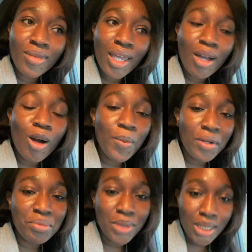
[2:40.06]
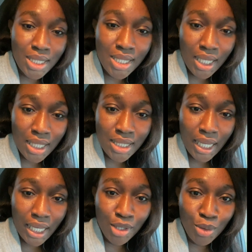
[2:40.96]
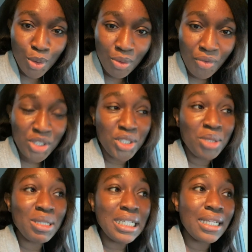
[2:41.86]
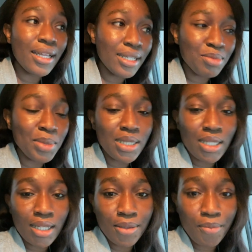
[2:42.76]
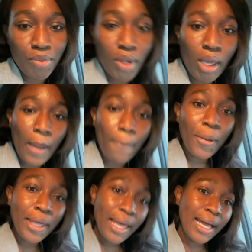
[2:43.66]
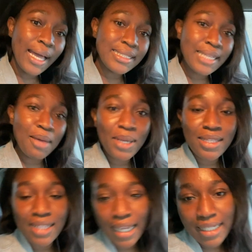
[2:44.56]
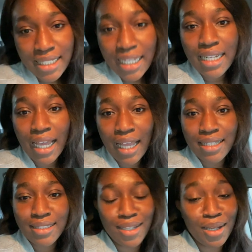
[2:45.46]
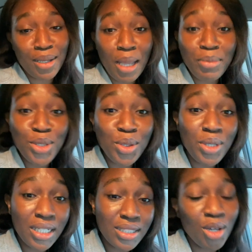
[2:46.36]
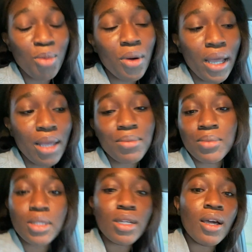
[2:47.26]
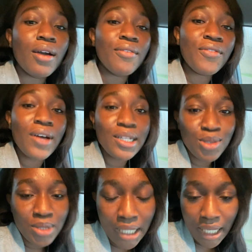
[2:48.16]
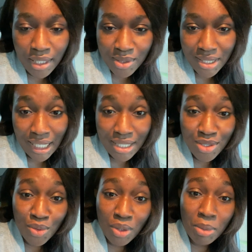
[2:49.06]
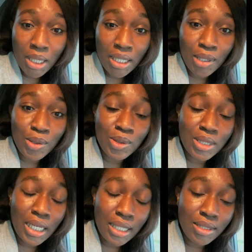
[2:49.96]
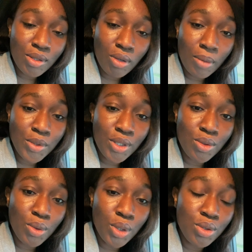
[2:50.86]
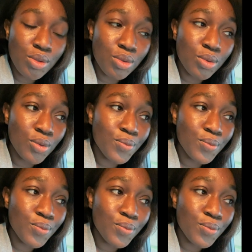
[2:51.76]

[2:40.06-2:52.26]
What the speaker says: couple of minutes late, like, you know, fashionably late basically. But yeah guys, I'm excited and I'm sure you can tell, but I am far too tired to start screaming and all that, so I'm just going to